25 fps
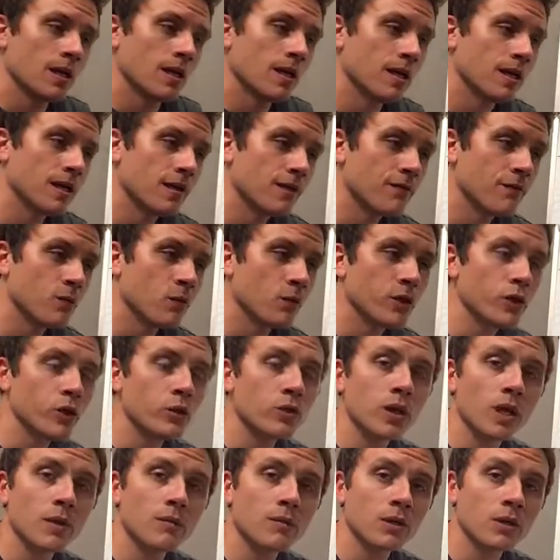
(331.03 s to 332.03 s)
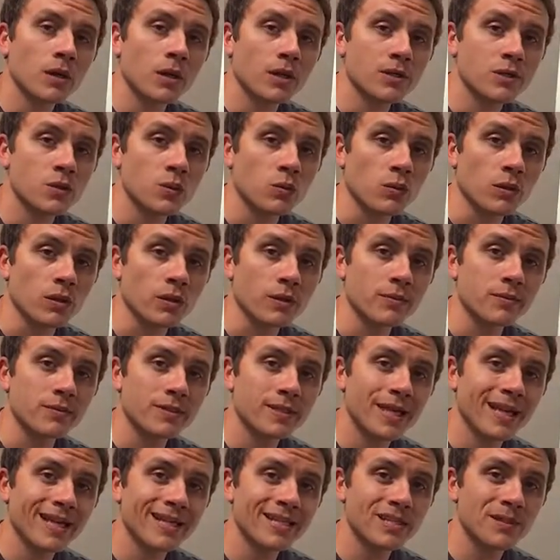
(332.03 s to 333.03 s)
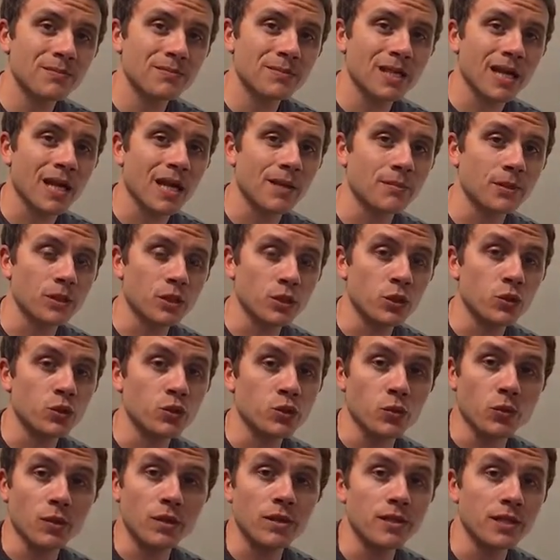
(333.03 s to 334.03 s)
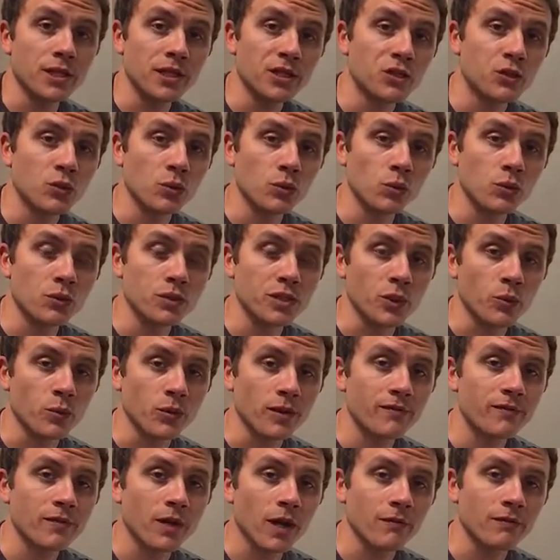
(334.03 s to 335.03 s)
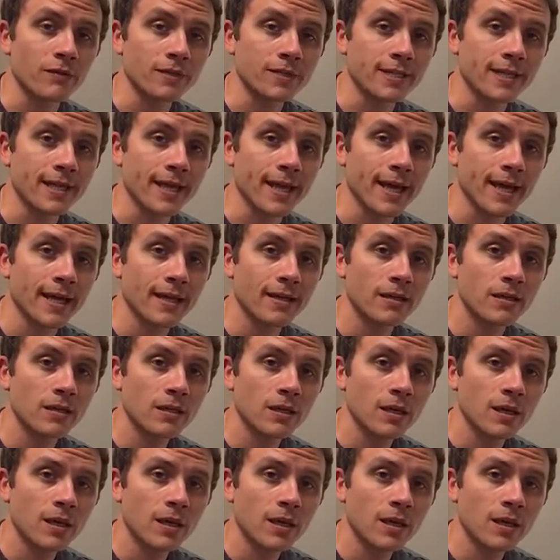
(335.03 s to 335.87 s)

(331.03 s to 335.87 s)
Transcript: And if when you come across a word, take some time to use one of these tools that we've covered today